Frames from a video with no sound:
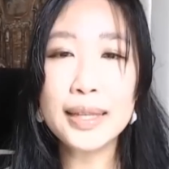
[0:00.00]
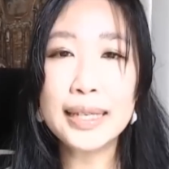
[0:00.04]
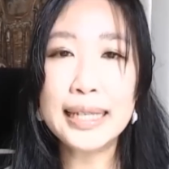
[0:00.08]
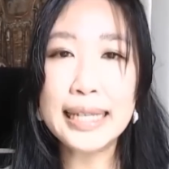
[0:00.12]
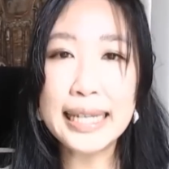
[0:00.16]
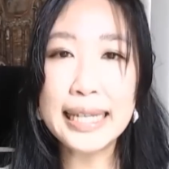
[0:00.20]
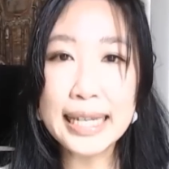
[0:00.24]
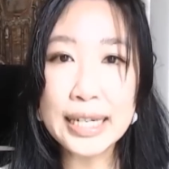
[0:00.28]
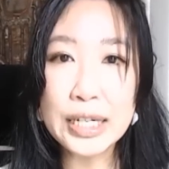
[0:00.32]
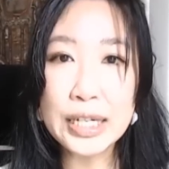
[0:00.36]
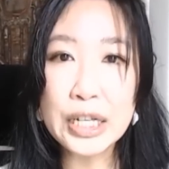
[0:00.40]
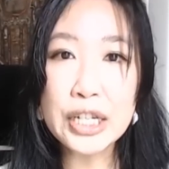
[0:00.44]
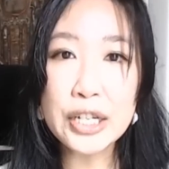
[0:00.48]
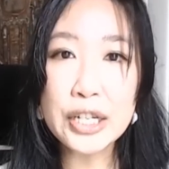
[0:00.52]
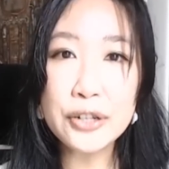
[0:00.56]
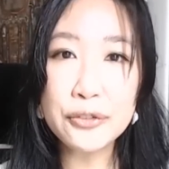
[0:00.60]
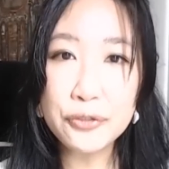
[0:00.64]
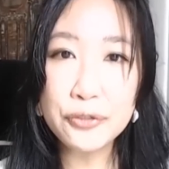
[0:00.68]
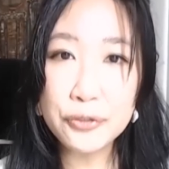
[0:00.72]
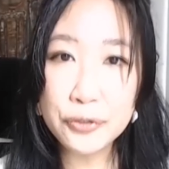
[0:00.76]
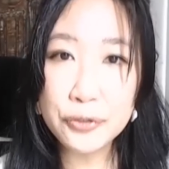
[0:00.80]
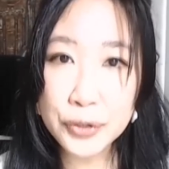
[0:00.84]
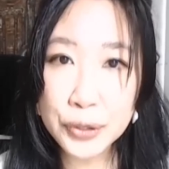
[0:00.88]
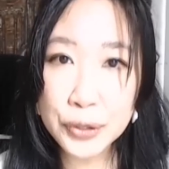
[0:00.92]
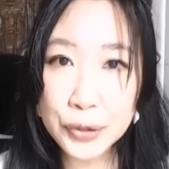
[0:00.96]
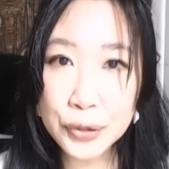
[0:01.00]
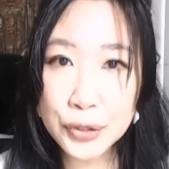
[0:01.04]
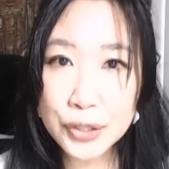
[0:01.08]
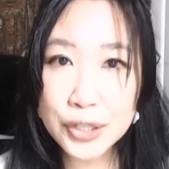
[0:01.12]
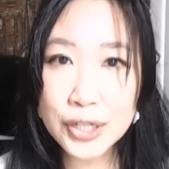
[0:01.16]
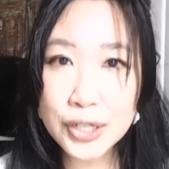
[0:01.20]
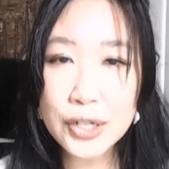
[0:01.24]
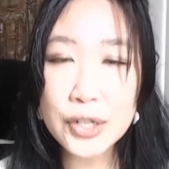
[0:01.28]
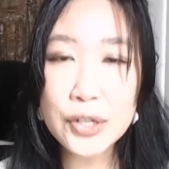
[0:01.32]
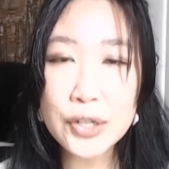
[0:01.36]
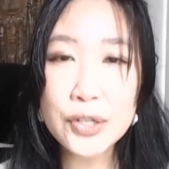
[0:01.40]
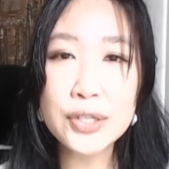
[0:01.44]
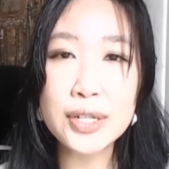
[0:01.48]
In
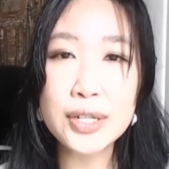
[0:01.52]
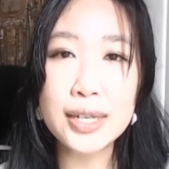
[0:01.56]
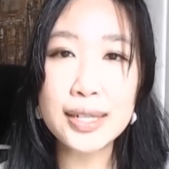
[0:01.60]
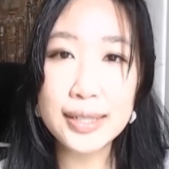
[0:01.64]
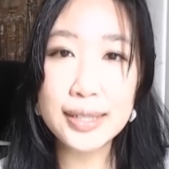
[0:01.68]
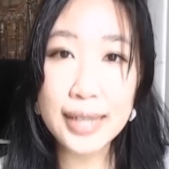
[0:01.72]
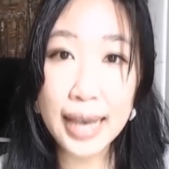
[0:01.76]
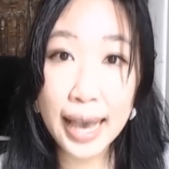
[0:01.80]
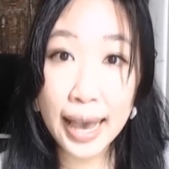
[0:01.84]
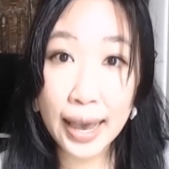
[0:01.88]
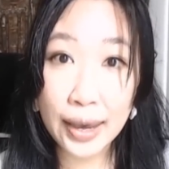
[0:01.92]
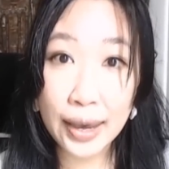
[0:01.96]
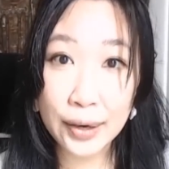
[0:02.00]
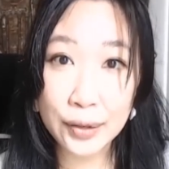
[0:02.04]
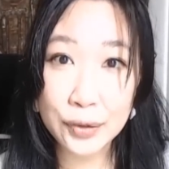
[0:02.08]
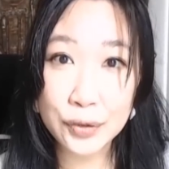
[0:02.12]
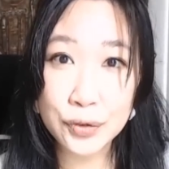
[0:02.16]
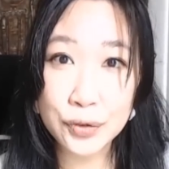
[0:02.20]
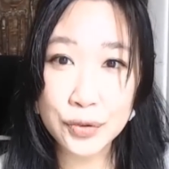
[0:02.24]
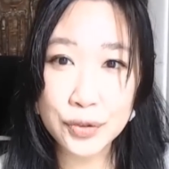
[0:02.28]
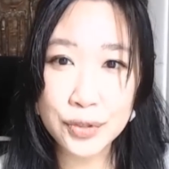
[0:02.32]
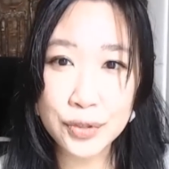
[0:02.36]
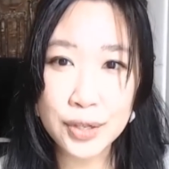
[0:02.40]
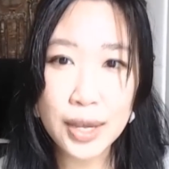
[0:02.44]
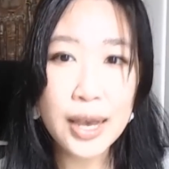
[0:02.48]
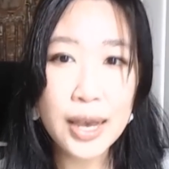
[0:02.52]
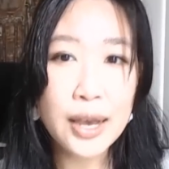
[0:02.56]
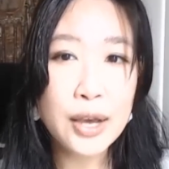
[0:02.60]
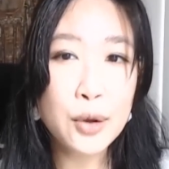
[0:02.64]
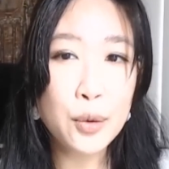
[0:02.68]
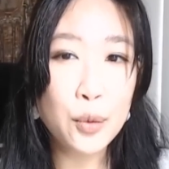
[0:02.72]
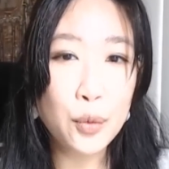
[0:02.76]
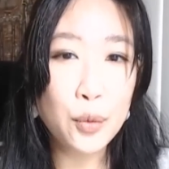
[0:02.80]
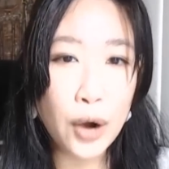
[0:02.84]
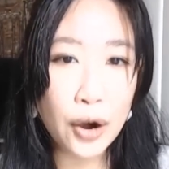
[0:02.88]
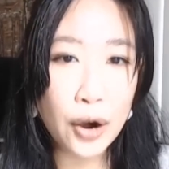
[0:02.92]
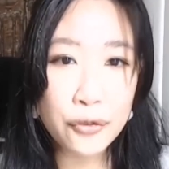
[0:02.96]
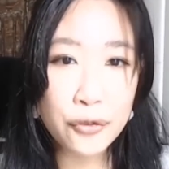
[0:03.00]
Confucianist texts,
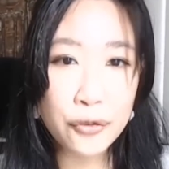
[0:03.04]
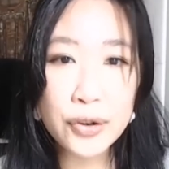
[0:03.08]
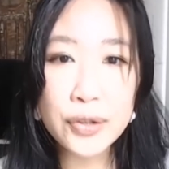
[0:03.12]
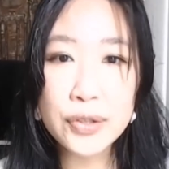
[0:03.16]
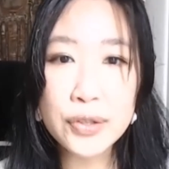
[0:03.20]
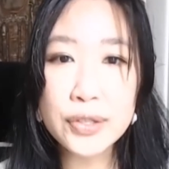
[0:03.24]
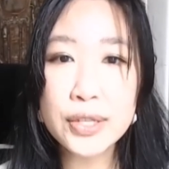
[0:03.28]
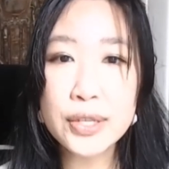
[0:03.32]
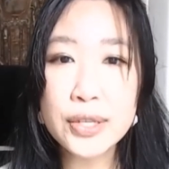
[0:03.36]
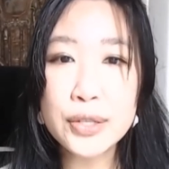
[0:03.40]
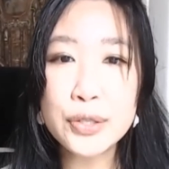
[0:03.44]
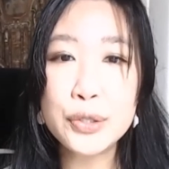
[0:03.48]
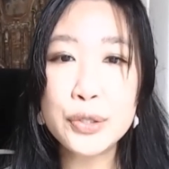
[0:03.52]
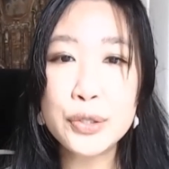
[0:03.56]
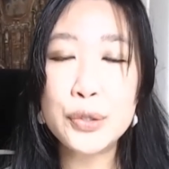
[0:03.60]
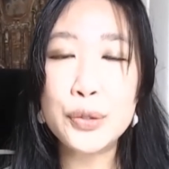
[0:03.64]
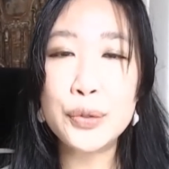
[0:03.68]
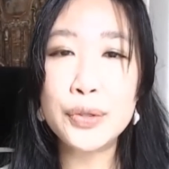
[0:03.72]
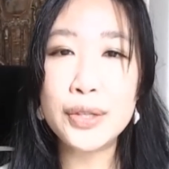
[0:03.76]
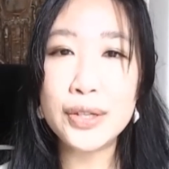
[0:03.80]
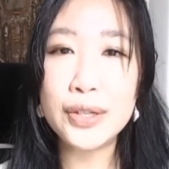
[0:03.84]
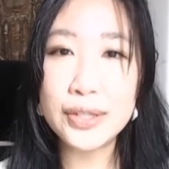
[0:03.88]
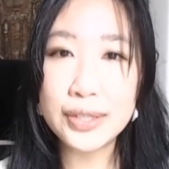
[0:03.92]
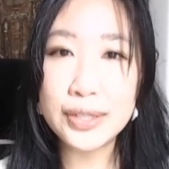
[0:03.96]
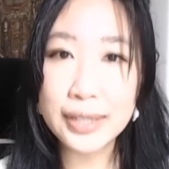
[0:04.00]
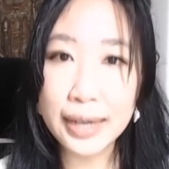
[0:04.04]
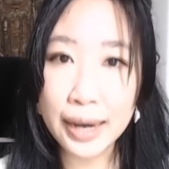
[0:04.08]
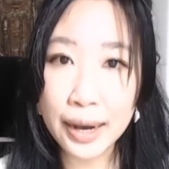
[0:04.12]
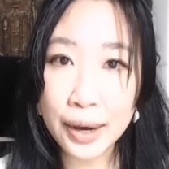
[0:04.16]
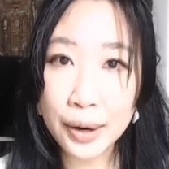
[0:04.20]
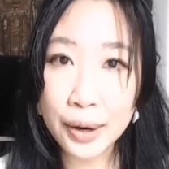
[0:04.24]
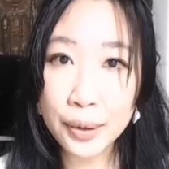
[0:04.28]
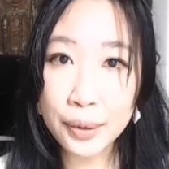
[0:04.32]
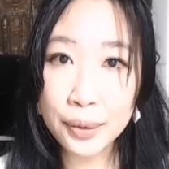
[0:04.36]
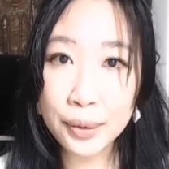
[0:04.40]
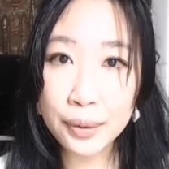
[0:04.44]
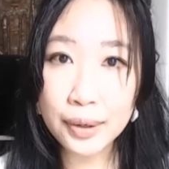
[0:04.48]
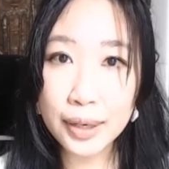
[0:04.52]
references to the
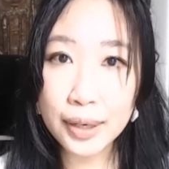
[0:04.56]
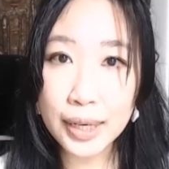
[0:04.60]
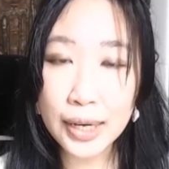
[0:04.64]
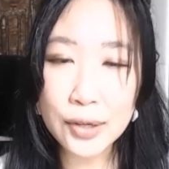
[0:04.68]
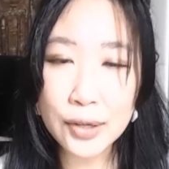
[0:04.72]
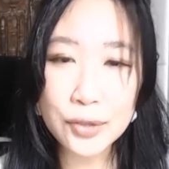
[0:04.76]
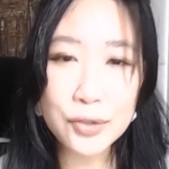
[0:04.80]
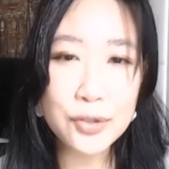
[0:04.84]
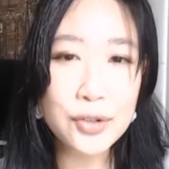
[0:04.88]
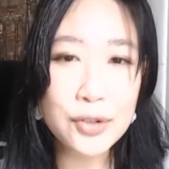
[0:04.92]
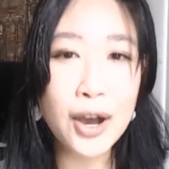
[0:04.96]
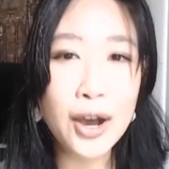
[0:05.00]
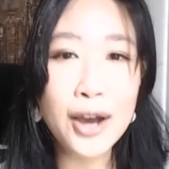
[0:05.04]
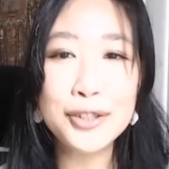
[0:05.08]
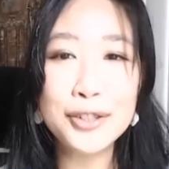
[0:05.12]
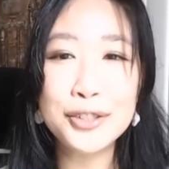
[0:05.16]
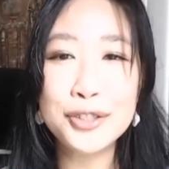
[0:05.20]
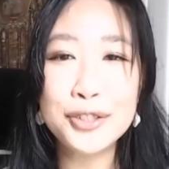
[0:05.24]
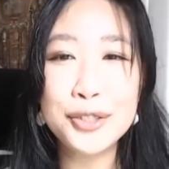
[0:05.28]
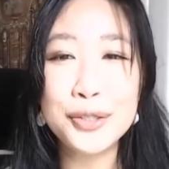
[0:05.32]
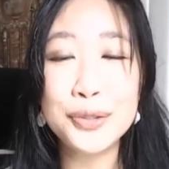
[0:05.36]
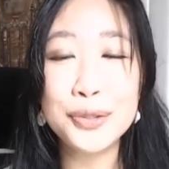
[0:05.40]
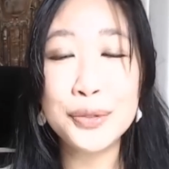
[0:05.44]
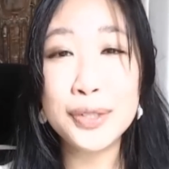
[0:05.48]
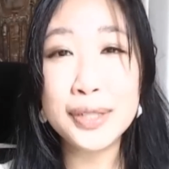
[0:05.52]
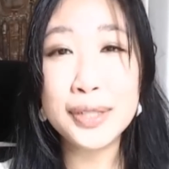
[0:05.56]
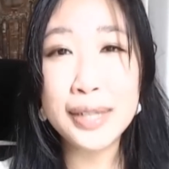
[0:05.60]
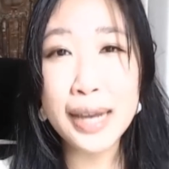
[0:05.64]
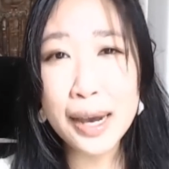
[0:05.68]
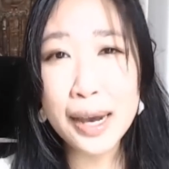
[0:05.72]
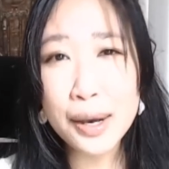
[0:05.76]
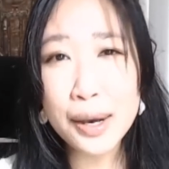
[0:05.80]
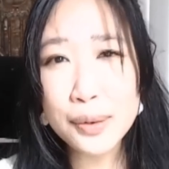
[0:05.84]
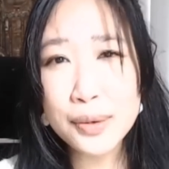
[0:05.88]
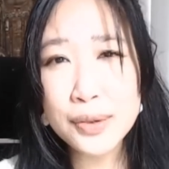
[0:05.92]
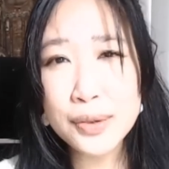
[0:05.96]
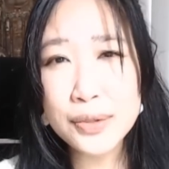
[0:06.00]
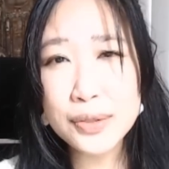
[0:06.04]
Tao is not to
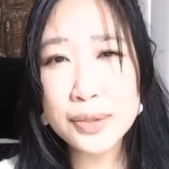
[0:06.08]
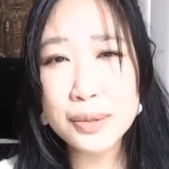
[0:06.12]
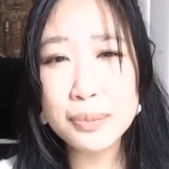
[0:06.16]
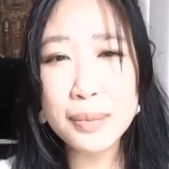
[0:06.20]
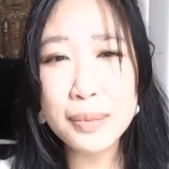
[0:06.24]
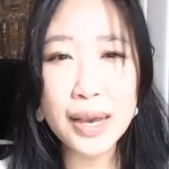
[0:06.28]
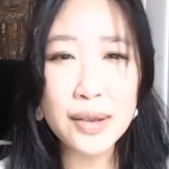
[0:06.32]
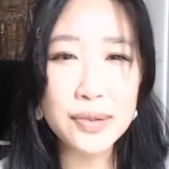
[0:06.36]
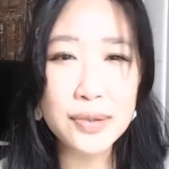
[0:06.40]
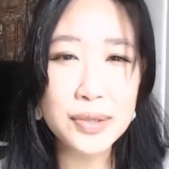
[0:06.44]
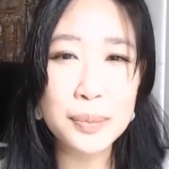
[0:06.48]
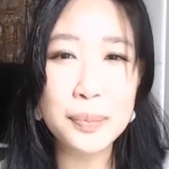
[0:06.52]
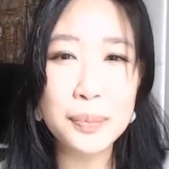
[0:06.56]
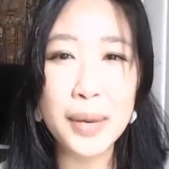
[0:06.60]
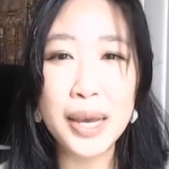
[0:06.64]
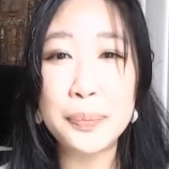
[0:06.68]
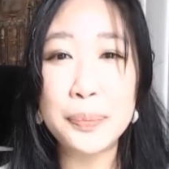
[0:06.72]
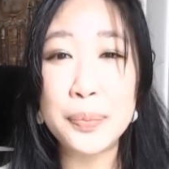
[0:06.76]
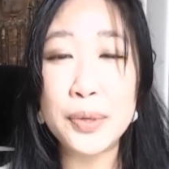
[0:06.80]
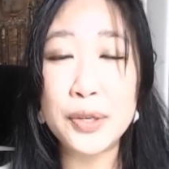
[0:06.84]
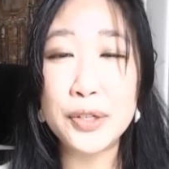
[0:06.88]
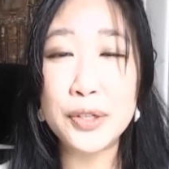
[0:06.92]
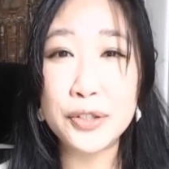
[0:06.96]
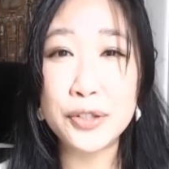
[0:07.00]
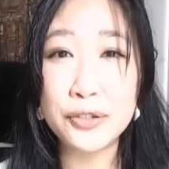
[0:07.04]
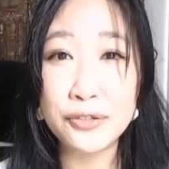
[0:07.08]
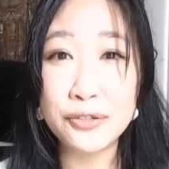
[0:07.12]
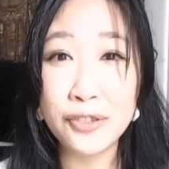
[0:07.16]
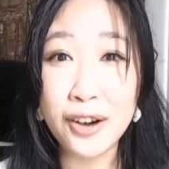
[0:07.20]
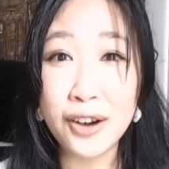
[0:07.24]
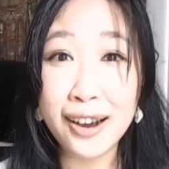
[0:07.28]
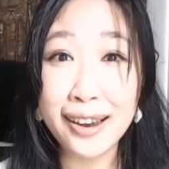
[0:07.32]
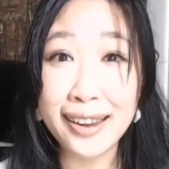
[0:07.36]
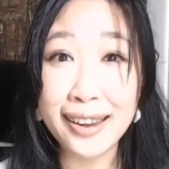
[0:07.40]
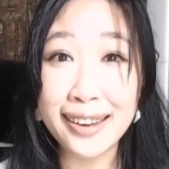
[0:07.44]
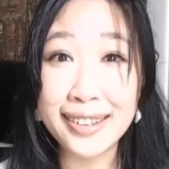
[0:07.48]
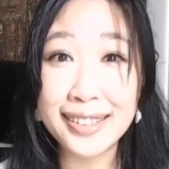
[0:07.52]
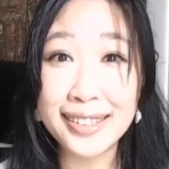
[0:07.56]
Taoism as it might be
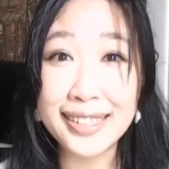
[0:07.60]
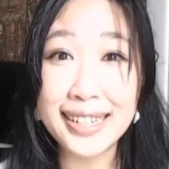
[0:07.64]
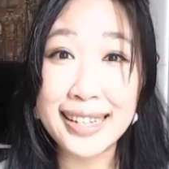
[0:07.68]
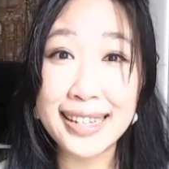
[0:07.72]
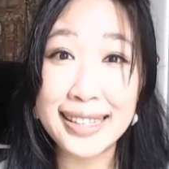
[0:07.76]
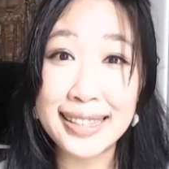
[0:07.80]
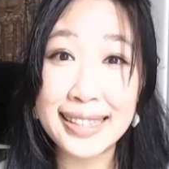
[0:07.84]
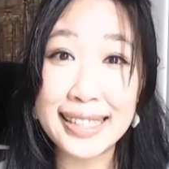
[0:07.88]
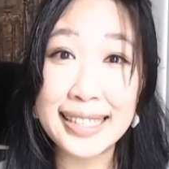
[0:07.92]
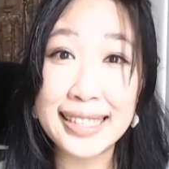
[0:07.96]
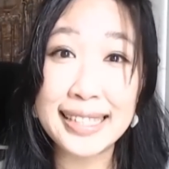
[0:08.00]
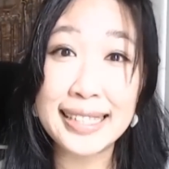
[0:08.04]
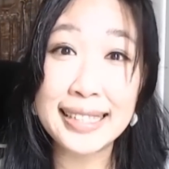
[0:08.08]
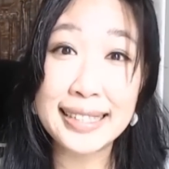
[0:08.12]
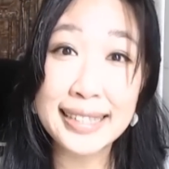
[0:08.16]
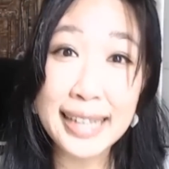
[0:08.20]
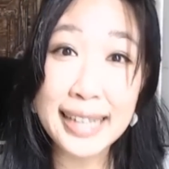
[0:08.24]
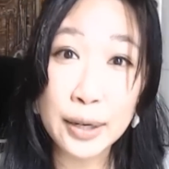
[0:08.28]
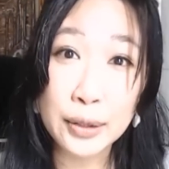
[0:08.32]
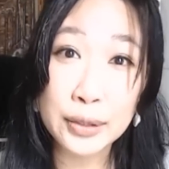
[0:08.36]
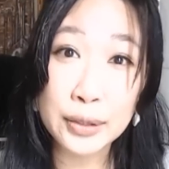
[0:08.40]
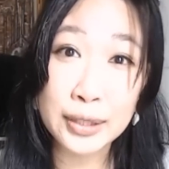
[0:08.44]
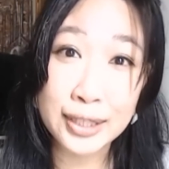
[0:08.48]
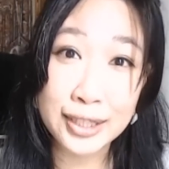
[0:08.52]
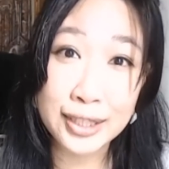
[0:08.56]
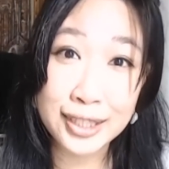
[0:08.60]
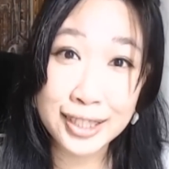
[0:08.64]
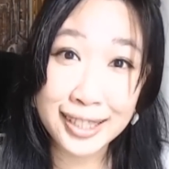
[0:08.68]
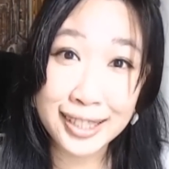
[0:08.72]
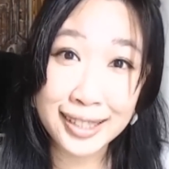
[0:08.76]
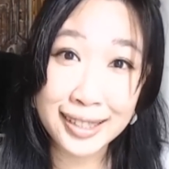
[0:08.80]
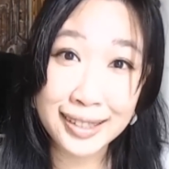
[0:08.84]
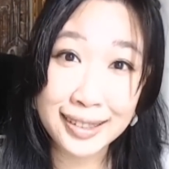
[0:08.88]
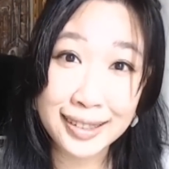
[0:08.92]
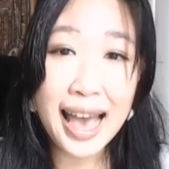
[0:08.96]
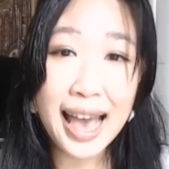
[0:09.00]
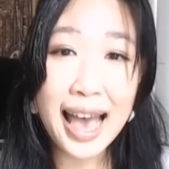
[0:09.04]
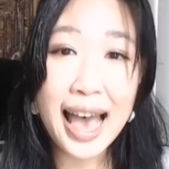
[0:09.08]
defined in the Tao Te
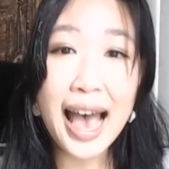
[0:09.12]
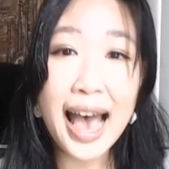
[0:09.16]
Ching.